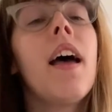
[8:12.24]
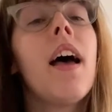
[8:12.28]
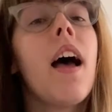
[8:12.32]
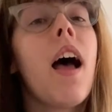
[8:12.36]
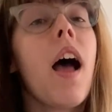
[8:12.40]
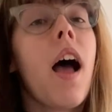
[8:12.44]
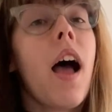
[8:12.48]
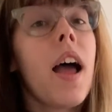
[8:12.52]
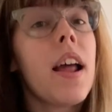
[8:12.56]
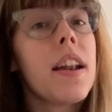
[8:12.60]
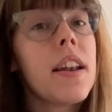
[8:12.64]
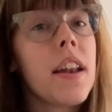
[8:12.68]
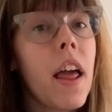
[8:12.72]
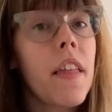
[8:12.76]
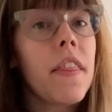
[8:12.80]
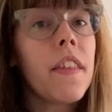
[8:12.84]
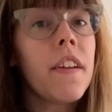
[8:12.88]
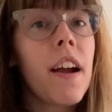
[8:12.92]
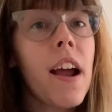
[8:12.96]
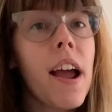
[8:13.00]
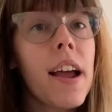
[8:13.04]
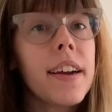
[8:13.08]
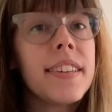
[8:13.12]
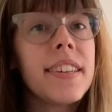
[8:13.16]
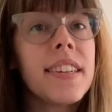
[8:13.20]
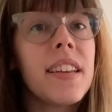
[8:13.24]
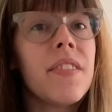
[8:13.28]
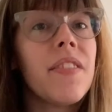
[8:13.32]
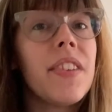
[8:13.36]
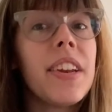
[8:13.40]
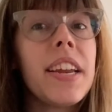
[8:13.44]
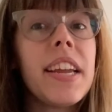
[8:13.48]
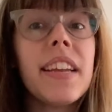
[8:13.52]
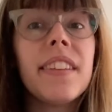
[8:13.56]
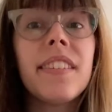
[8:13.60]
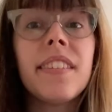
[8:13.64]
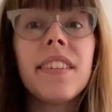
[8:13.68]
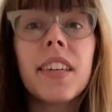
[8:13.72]
Another
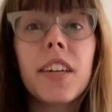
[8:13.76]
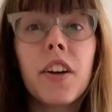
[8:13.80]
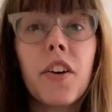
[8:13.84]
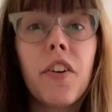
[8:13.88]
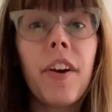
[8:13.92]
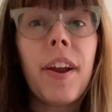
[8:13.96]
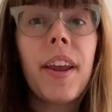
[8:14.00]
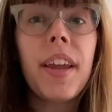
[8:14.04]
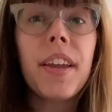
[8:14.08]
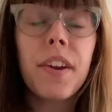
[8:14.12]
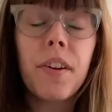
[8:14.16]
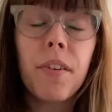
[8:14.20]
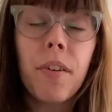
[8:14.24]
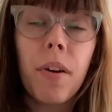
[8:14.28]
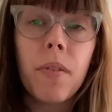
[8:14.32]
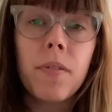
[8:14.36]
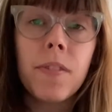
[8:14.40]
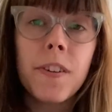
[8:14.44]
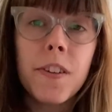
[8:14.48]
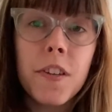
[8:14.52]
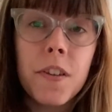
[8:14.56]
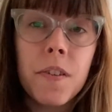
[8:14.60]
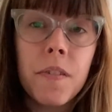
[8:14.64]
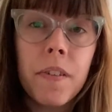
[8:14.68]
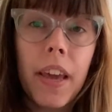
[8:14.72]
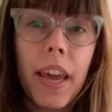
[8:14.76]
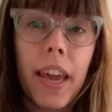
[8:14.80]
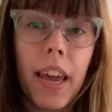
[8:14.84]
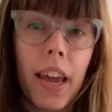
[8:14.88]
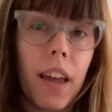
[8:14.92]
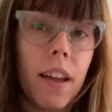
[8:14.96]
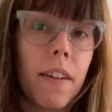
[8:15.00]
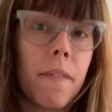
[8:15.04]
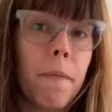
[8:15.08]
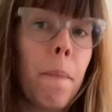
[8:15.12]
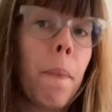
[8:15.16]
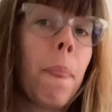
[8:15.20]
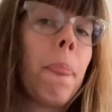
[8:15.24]
activity is to create your own
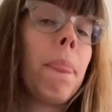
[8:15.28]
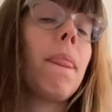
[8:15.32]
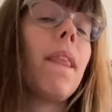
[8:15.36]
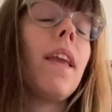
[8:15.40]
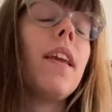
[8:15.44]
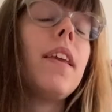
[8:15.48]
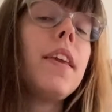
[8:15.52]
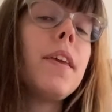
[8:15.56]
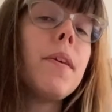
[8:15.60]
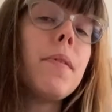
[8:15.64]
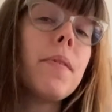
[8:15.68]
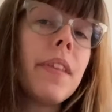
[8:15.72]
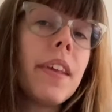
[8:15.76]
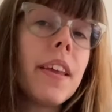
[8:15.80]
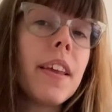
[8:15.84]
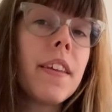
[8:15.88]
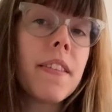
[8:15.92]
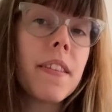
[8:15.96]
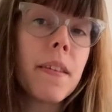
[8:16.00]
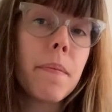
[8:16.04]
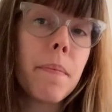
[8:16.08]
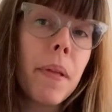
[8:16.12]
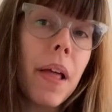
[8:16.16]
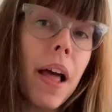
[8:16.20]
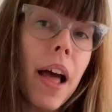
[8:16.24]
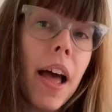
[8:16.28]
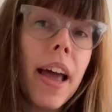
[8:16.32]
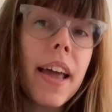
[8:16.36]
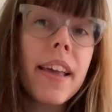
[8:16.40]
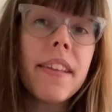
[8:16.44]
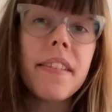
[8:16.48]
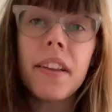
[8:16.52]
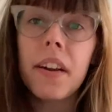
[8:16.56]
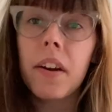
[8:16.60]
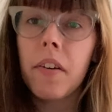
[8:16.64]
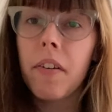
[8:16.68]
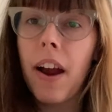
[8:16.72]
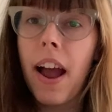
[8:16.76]
toucan. Using supplies
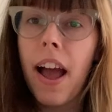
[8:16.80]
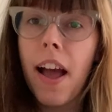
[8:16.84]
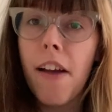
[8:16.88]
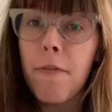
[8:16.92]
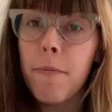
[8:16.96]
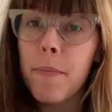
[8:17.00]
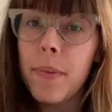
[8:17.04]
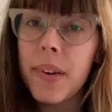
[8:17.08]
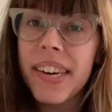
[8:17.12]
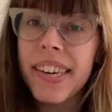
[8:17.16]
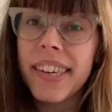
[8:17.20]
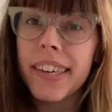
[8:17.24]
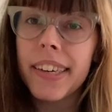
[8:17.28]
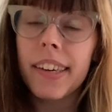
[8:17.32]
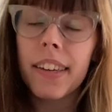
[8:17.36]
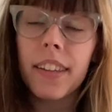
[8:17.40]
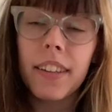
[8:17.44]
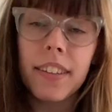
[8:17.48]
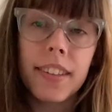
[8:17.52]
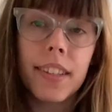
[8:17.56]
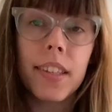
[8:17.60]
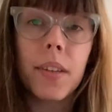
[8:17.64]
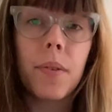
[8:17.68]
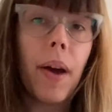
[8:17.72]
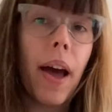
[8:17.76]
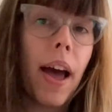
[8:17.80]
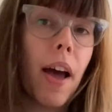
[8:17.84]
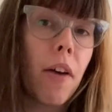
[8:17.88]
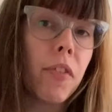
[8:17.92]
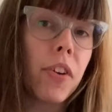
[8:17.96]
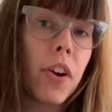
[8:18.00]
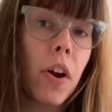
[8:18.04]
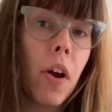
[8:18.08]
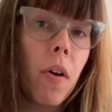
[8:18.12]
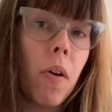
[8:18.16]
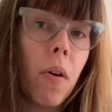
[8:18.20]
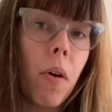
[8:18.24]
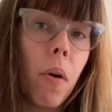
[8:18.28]
and craft materials you have at
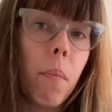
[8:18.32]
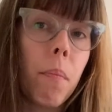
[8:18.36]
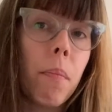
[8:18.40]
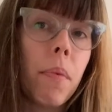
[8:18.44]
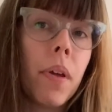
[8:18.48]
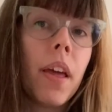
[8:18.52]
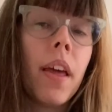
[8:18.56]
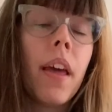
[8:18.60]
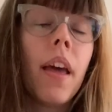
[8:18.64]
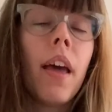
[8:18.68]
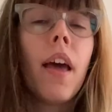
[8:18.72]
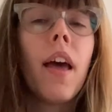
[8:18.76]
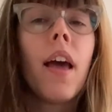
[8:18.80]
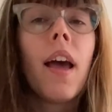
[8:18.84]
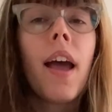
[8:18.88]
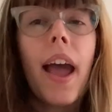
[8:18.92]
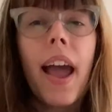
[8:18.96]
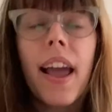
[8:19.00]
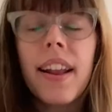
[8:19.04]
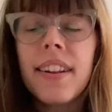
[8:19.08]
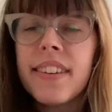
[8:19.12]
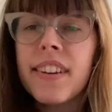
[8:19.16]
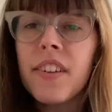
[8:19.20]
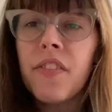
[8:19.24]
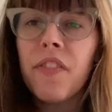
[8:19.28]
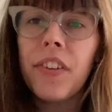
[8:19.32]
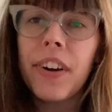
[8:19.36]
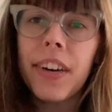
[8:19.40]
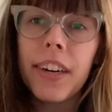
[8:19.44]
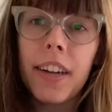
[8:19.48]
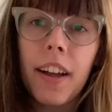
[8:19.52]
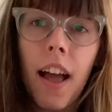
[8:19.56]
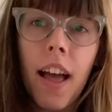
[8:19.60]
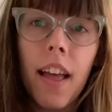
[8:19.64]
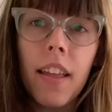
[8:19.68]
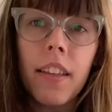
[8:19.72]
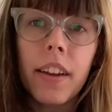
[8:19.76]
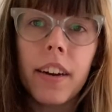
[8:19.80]
home and different
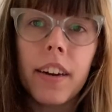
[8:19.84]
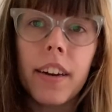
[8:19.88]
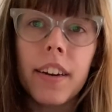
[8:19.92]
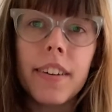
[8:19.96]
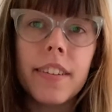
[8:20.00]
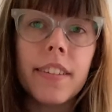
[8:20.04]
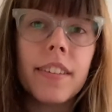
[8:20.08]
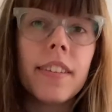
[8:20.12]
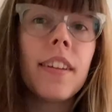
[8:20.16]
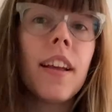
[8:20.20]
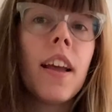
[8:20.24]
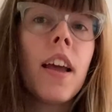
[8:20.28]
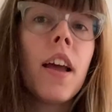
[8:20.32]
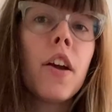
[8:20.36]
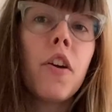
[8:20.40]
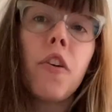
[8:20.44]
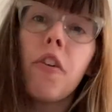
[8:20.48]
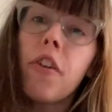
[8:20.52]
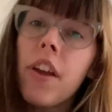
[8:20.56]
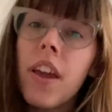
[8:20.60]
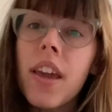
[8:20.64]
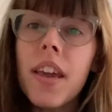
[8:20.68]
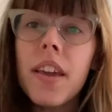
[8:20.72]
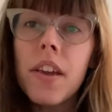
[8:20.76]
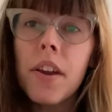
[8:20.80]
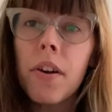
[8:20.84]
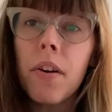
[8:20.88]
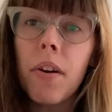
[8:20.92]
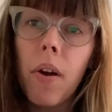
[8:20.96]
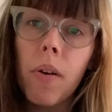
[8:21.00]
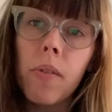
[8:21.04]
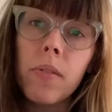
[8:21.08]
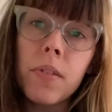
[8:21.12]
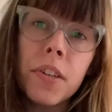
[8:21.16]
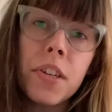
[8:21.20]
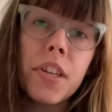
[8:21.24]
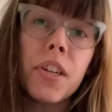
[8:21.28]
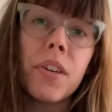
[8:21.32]
colors, create your
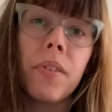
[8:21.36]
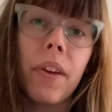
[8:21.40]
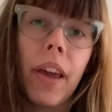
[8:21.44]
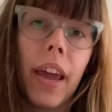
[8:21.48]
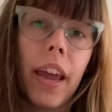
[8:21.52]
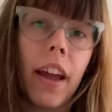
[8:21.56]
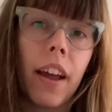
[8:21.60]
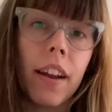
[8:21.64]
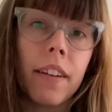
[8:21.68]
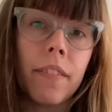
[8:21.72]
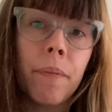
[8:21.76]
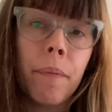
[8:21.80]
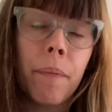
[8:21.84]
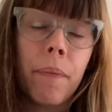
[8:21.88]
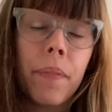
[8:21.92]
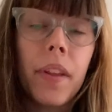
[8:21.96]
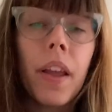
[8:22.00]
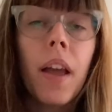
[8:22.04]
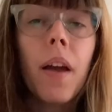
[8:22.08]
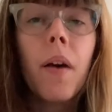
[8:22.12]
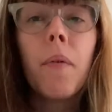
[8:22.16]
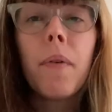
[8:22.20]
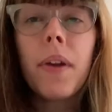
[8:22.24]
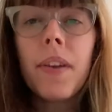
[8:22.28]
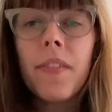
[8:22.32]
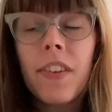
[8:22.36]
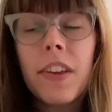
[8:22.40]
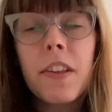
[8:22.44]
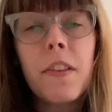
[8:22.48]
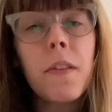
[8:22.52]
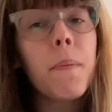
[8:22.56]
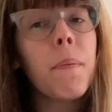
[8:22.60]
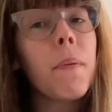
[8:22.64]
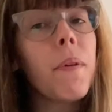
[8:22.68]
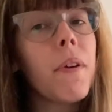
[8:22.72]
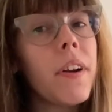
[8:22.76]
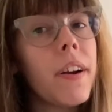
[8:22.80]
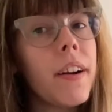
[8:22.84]
own toucan. We've
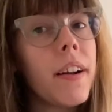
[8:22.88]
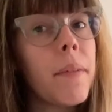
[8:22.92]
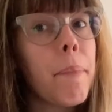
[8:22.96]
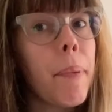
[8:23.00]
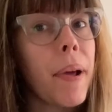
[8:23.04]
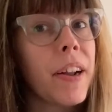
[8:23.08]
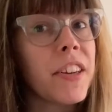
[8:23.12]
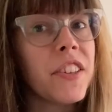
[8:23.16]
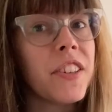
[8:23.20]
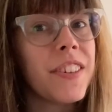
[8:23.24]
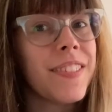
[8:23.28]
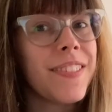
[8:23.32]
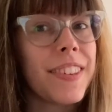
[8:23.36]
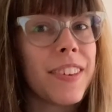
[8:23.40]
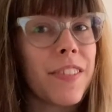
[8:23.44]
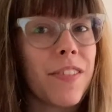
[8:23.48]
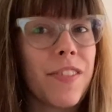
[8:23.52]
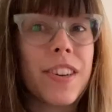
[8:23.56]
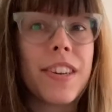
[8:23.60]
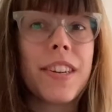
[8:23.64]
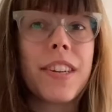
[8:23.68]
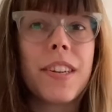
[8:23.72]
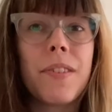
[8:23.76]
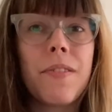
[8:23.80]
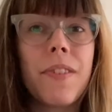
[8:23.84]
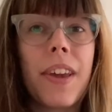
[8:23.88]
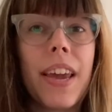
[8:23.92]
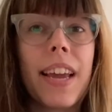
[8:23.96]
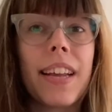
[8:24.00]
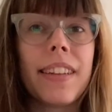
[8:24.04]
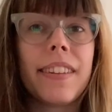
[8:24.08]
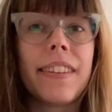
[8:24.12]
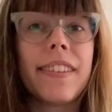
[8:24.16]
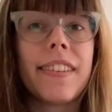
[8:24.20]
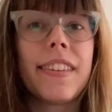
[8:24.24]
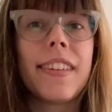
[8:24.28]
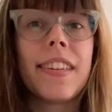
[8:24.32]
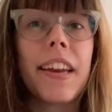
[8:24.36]
explored a bunch of different
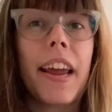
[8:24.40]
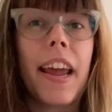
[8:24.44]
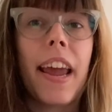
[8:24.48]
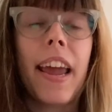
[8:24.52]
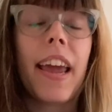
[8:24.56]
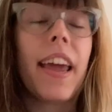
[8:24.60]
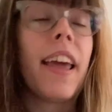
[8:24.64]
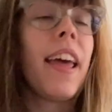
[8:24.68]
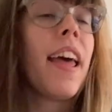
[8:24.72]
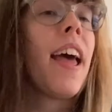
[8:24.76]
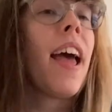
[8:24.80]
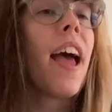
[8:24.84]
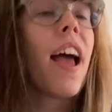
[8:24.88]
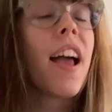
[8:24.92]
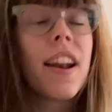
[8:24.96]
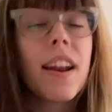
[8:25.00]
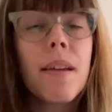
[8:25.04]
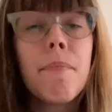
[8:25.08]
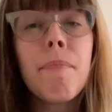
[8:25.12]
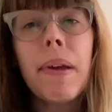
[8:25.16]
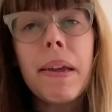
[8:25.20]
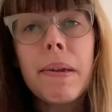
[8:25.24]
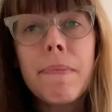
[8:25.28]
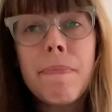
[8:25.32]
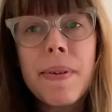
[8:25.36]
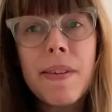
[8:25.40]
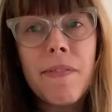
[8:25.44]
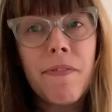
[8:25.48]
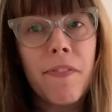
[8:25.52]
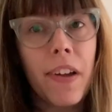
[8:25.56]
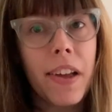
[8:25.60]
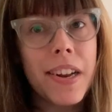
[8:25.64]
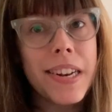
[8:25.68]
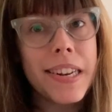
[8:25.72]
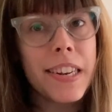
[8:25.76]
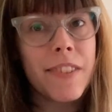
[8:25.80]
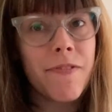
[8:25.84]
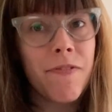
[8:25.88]
toucans today, and it might be
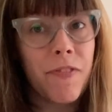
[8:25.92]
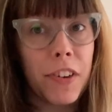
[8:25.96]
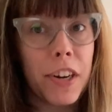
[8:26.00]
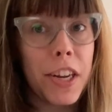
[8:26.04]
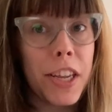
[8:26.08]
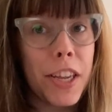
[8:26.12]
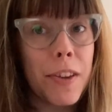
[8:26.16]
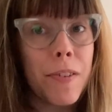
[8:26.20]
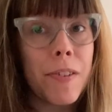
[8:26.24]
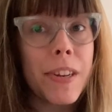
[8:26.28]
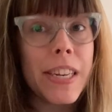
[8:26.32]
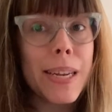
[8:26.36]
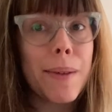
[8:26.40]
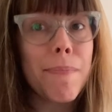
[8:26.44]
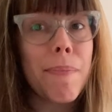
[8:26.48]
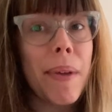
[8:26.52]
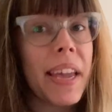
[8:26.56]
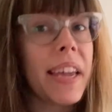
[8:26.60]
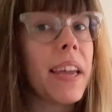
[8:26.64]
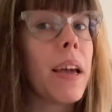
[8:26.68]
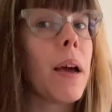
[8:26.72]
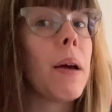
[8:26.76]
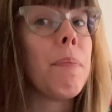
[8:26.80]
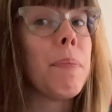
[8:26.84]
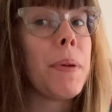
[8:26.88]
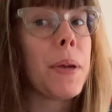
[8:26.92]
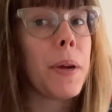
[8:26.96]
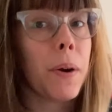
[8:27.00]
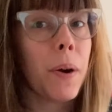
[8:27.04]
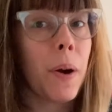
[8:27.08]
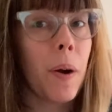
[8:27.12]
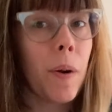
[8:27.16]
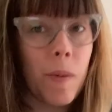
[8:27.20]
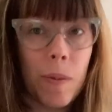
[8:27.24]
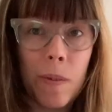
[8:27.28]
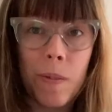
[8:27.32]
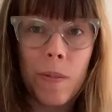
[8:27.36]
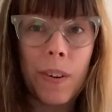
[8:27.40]
fun for you to make up your
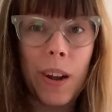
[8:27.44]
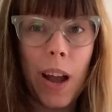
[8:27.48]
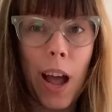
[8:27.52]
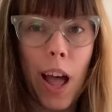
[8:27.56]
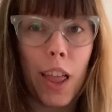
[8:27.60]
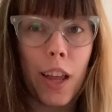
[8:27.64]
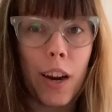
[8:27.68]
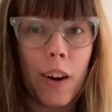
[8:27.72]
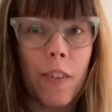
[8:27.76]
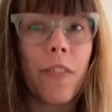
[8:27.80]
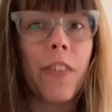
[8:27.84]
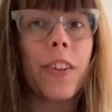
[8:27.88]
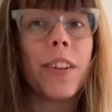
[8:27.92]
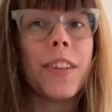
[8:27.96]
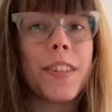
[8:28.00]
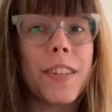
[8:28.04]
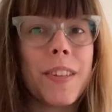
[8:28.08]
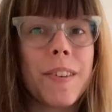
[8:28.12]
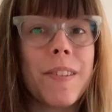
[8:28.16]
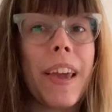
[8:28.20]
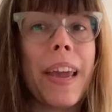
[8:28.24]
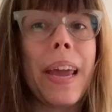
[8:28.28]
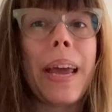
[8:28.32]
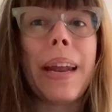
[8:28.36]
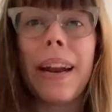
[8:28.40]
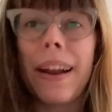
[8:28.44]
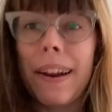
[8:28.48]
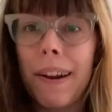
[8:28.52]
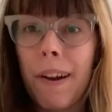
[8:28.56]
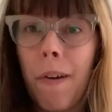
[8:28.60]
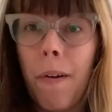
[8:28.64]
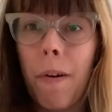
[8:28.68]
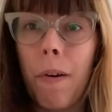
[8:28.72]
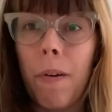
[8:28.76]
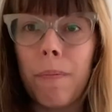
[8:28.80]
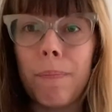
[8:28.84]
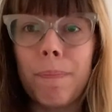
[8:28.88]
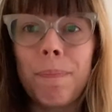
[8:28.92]
own colorful toucan at
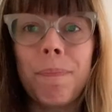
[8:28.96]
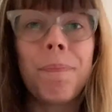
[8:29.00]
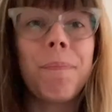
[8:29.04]
home.